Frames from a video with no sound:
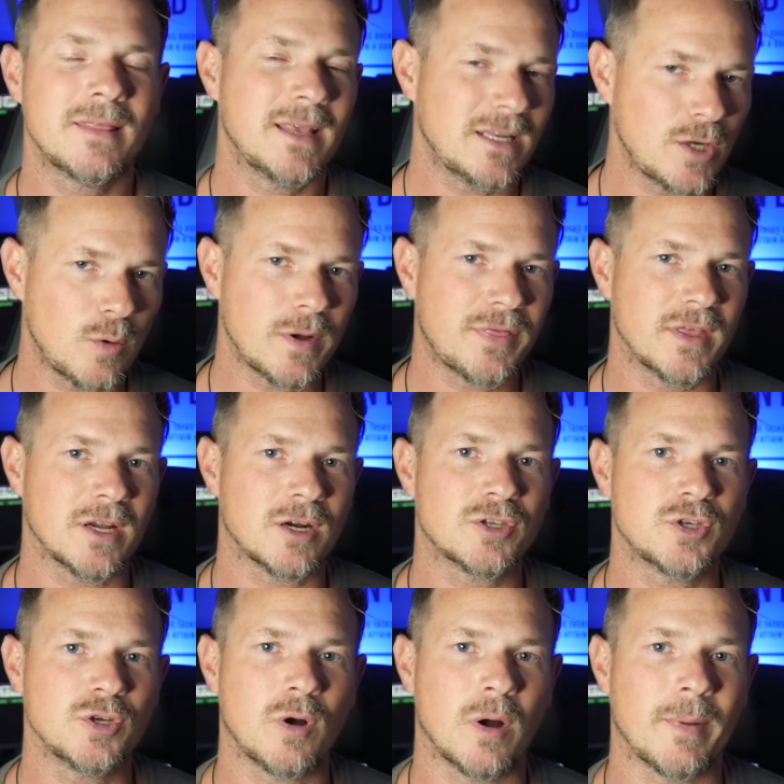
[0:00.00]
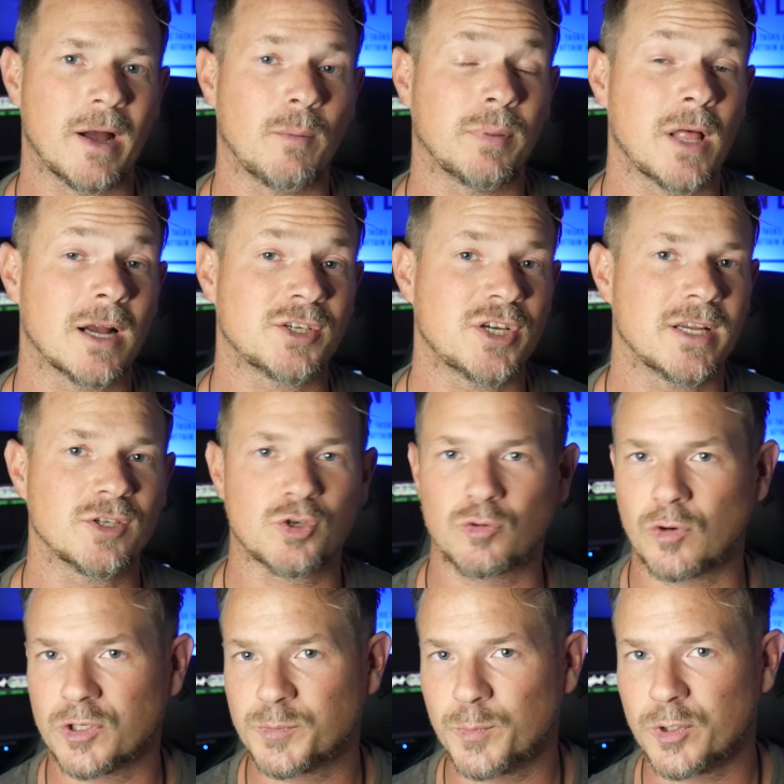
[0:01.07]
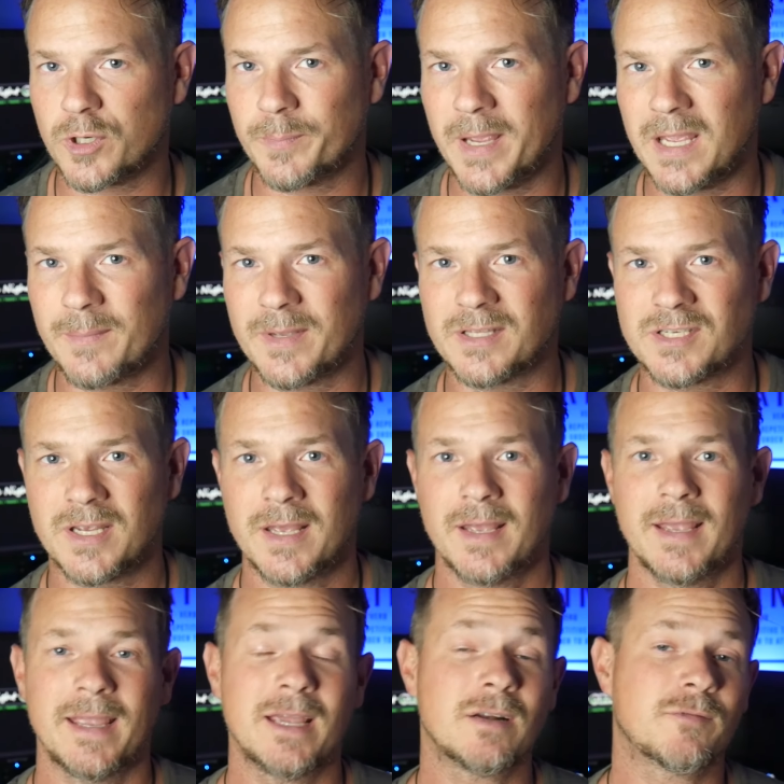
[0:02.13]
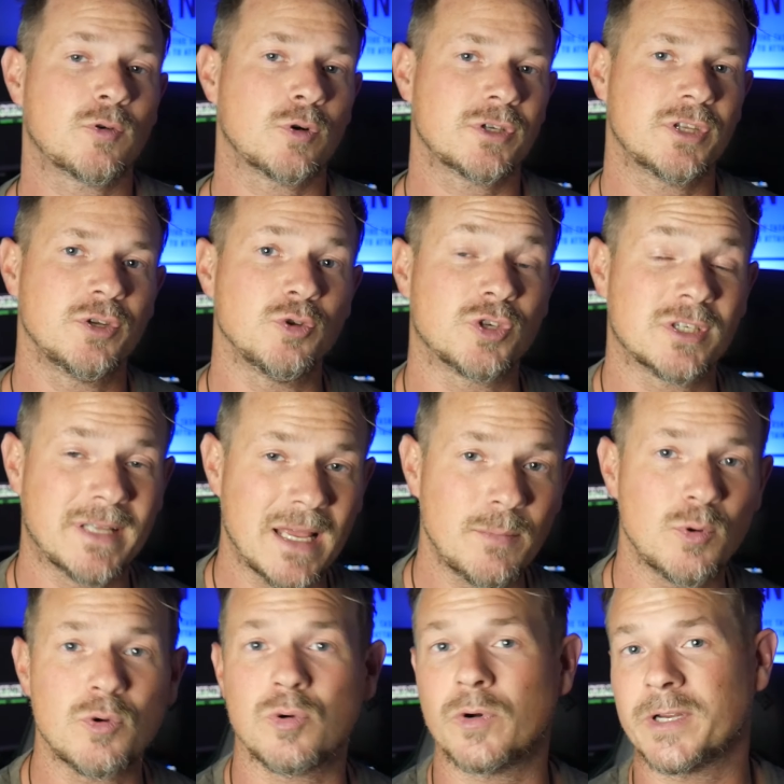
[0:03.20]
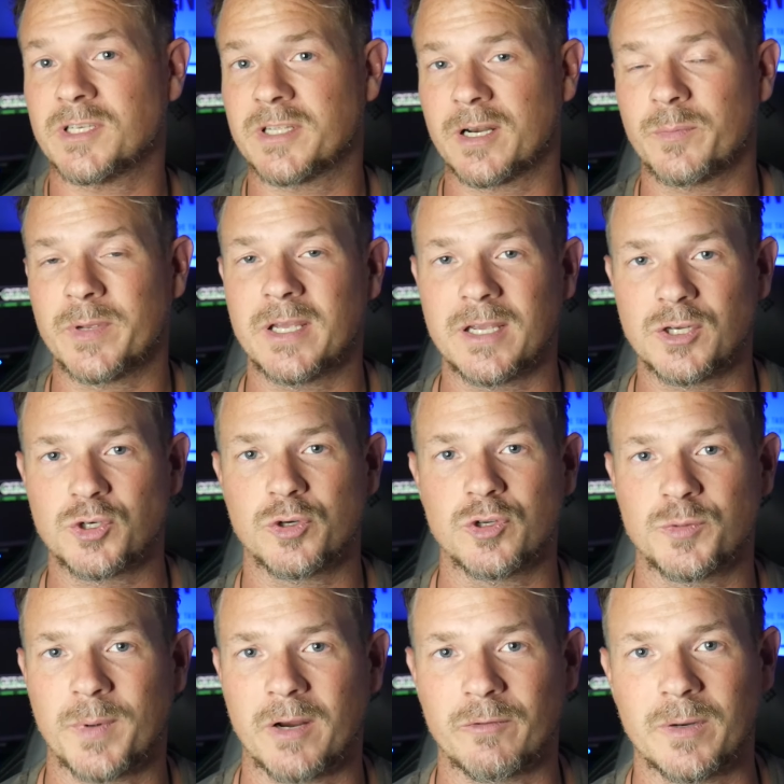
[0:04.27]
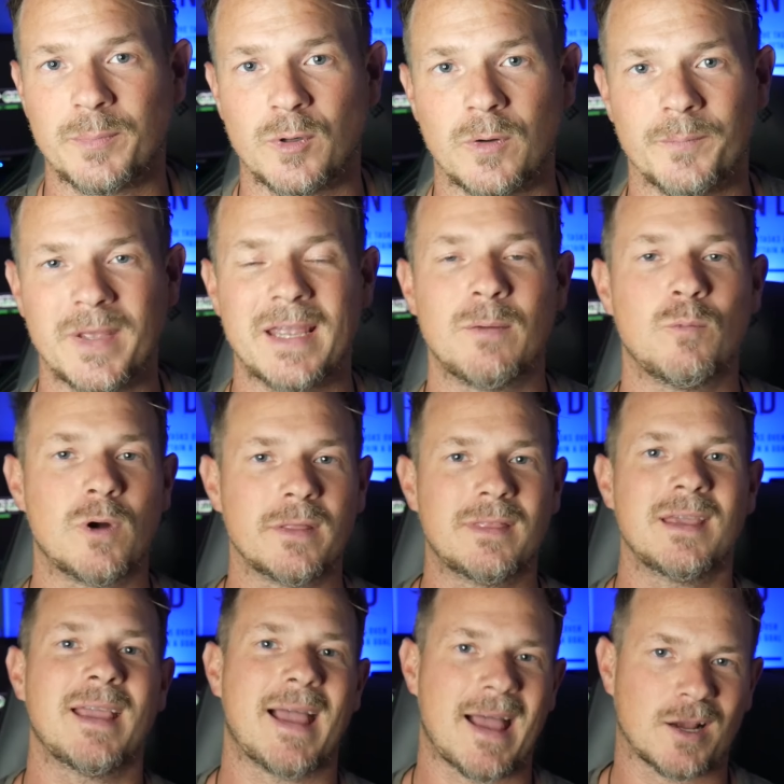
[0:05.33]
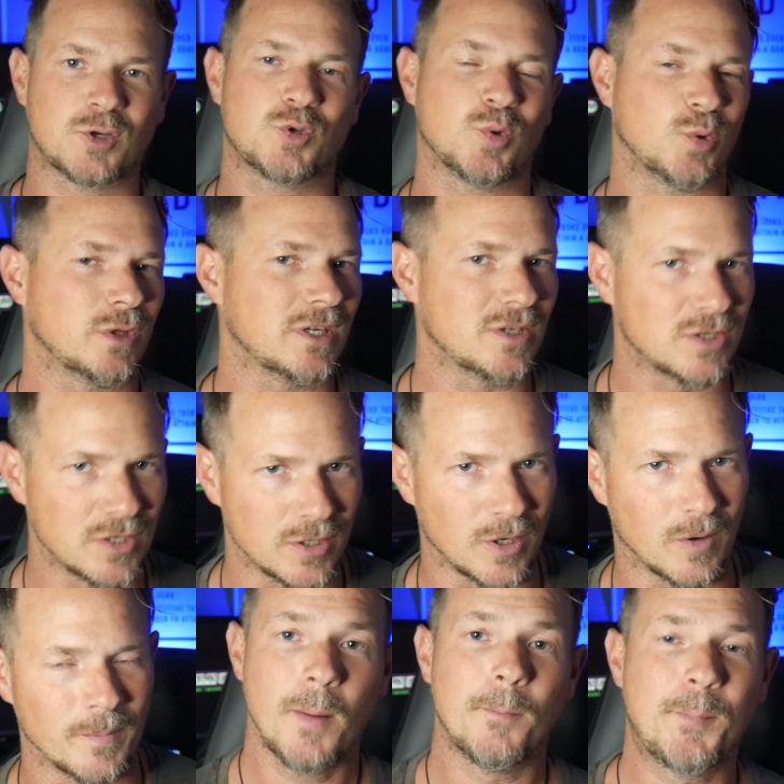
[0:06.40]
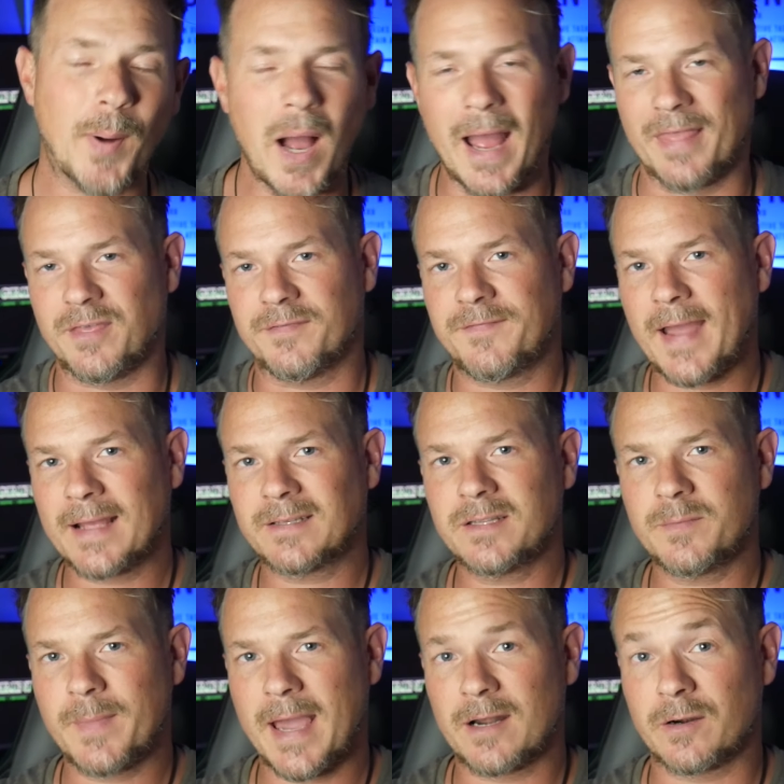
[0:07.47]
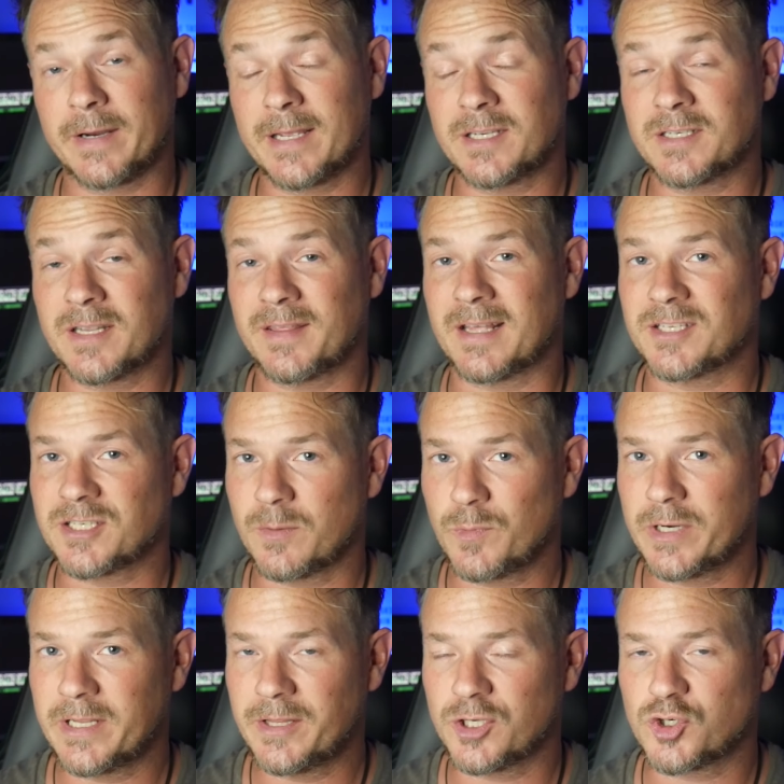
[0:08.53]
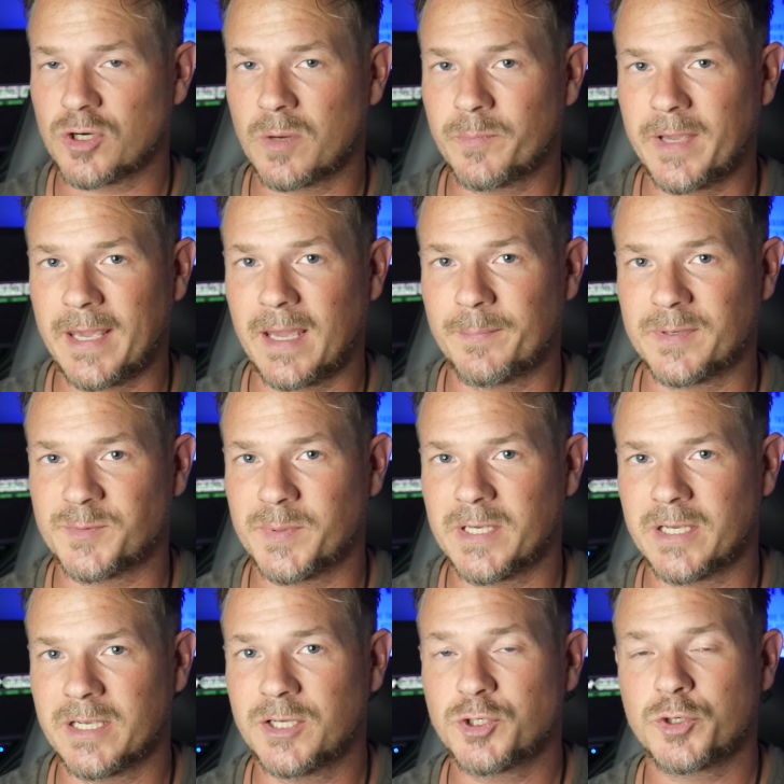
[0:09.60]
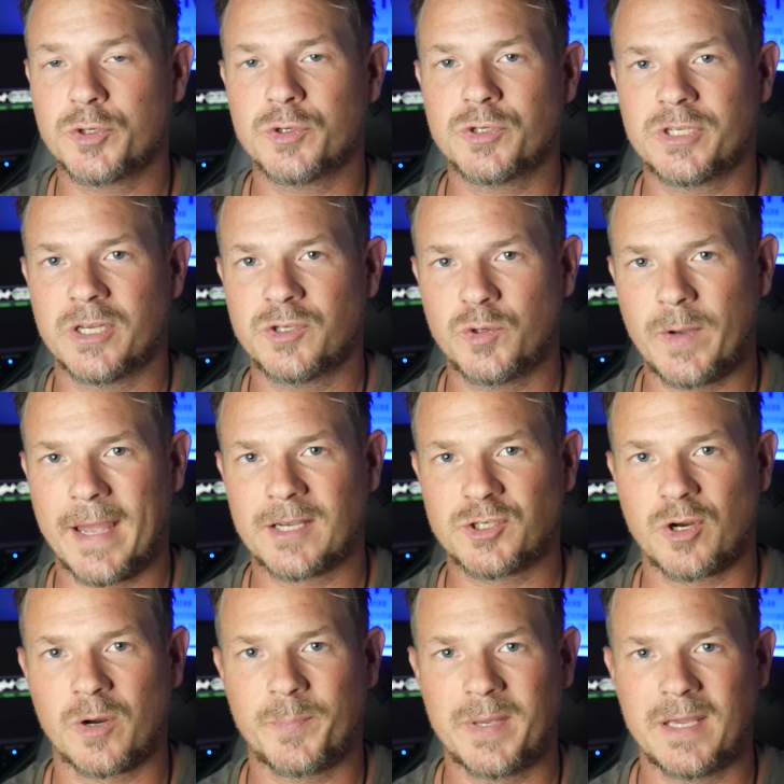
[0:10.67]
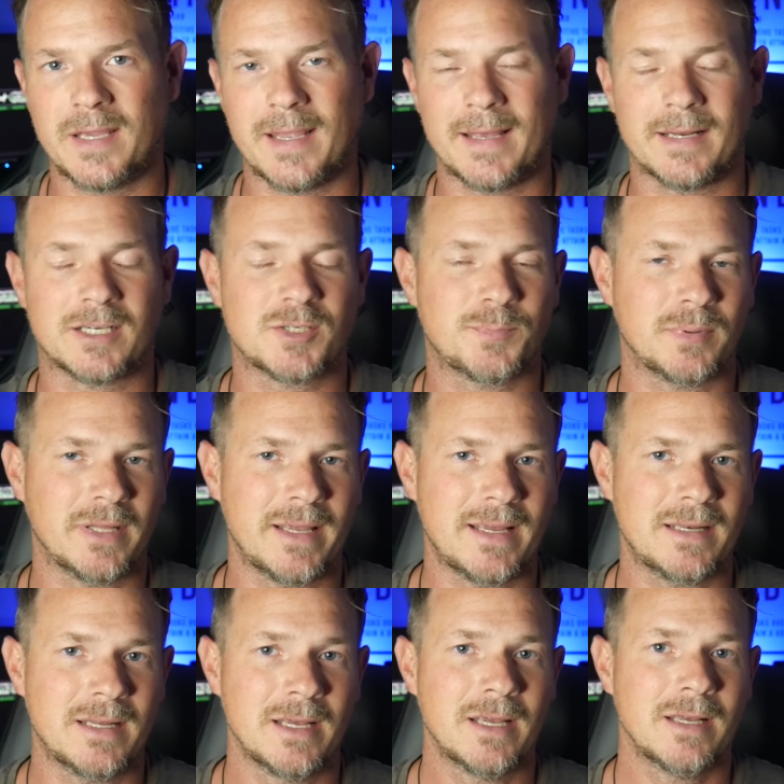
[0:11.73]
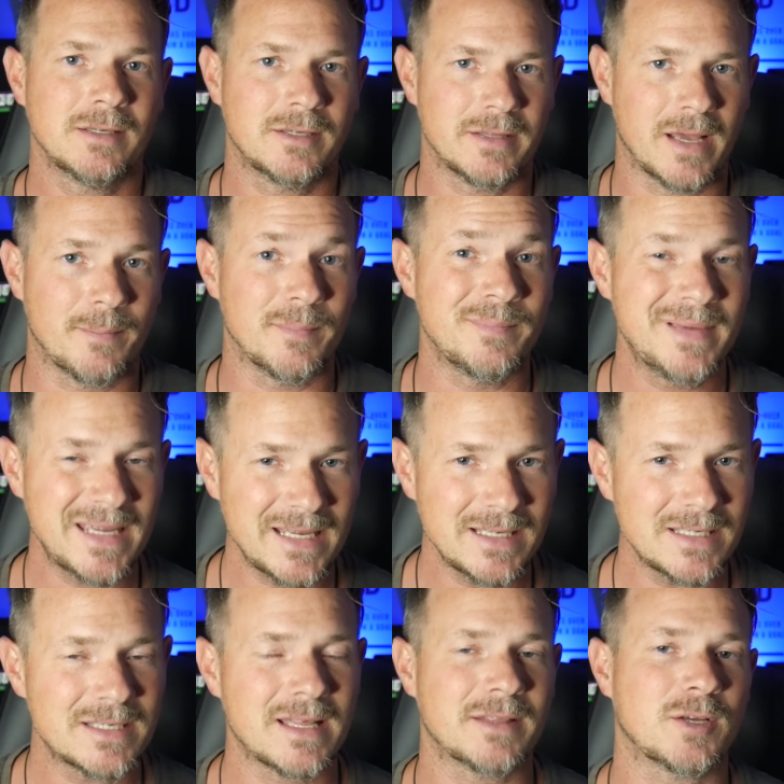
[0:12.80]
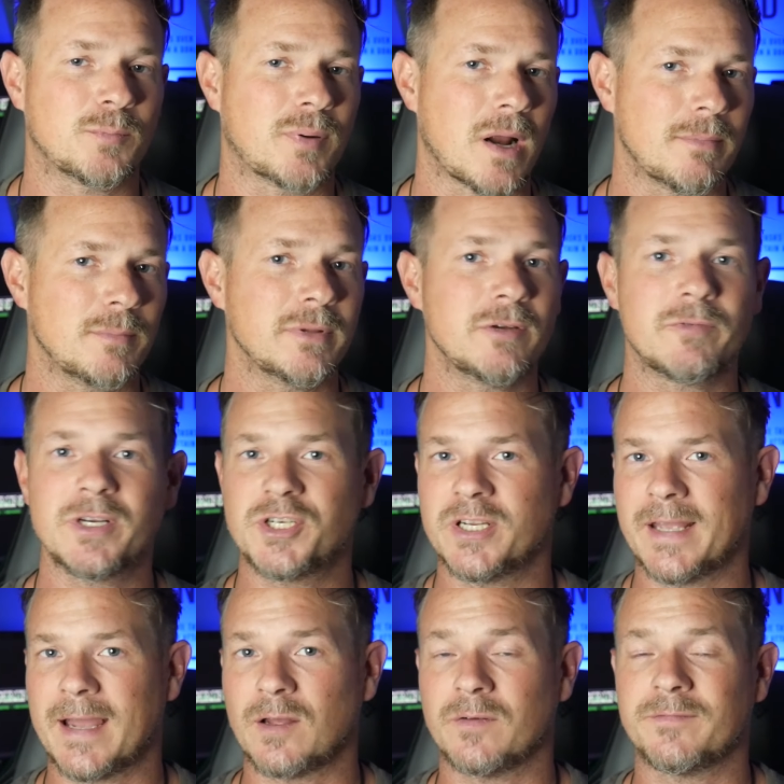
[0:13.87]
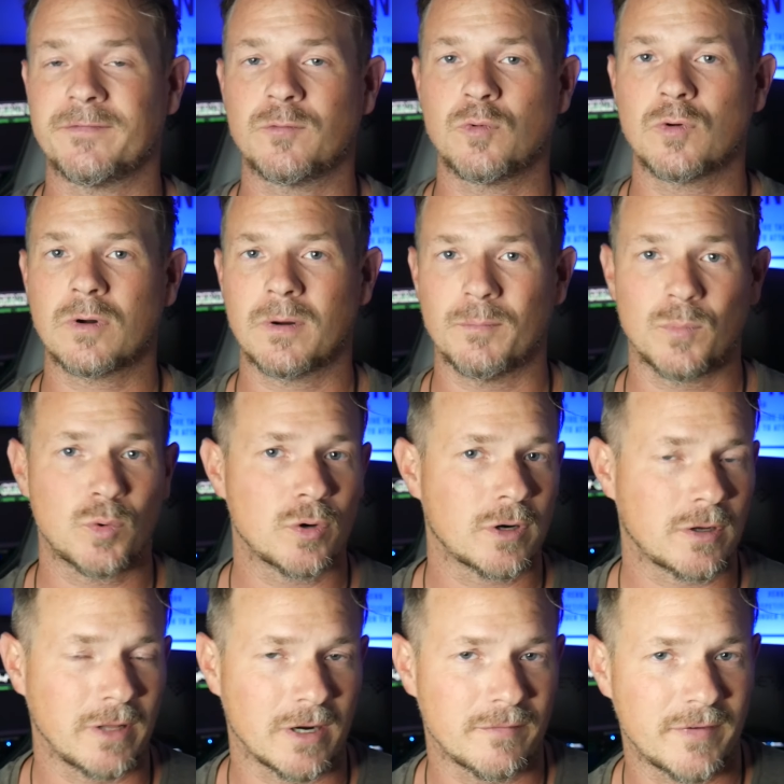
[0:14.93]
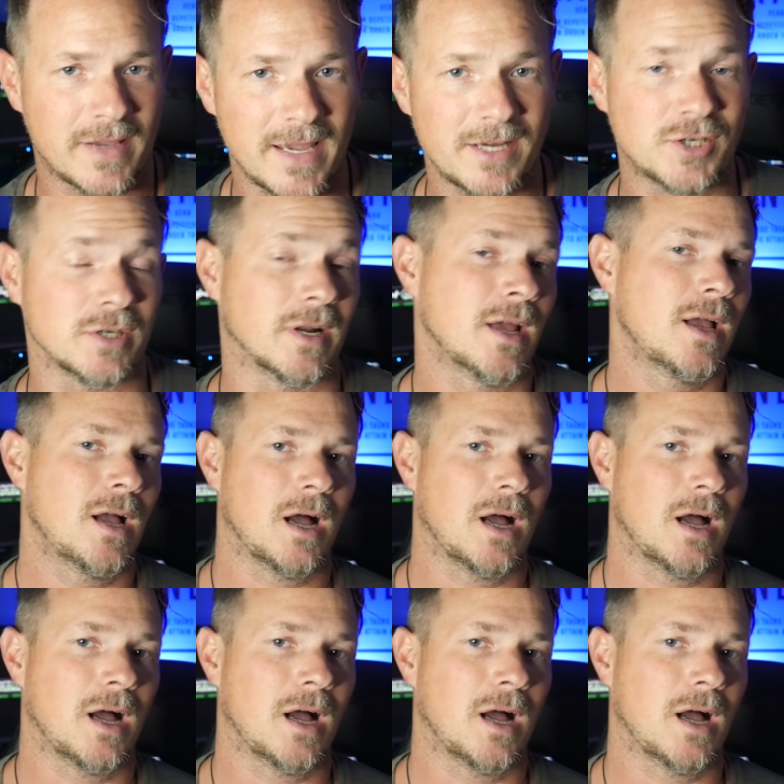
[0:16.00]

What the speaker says: They know a thing or two about blockchains, cross-border payments, and of course the new stable coins that are being introduced by Ripple and what they actually do. But the fact of the matter is that someone in the Trump camp is being introduced to XRP and explained to them means that they're probably reaching out for more clarification.